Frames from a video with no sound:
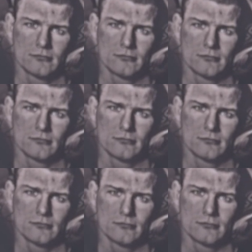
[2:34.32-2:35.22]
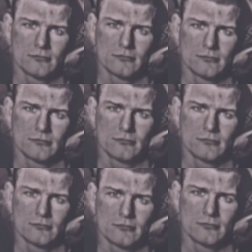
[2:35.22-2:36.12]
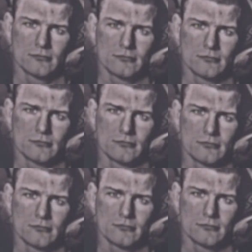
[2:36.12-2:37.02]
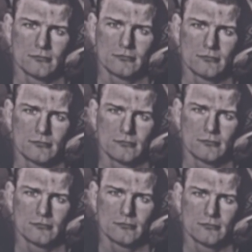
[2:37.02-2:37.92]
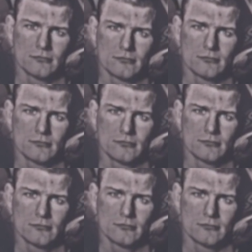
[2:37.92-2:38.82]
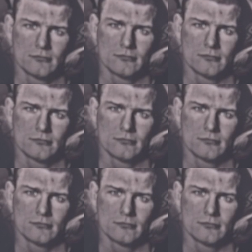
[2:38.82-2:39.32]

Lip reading: This person isn't speaking.